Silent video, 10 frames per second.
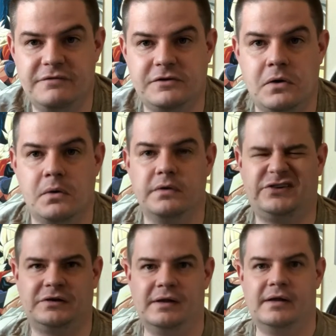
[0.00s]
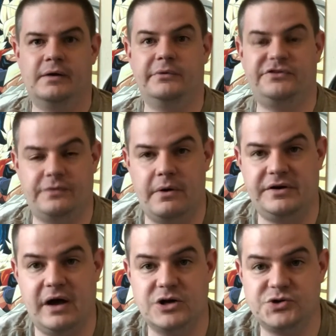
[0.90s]
of course, was very
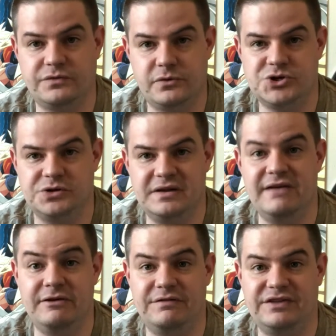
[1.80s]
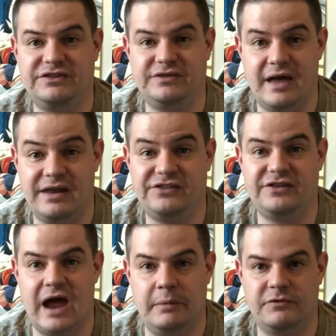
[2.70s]
controversial even if it's at its
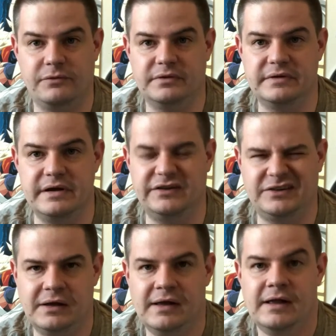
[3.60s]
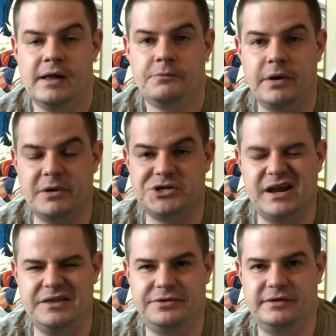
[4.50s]
time of release. Pretty much
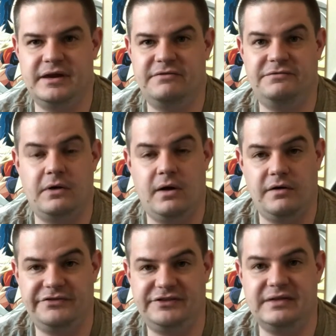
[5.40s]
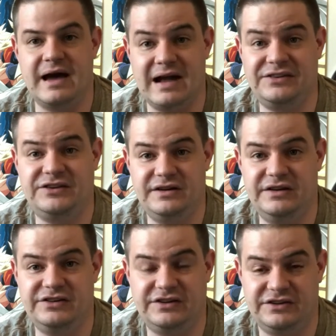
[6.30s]
anything that involves
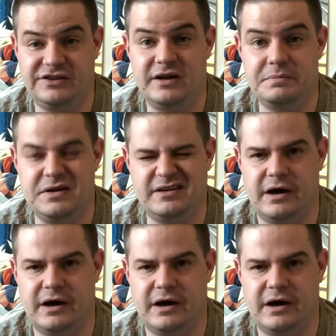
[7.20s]
Nazis is going to be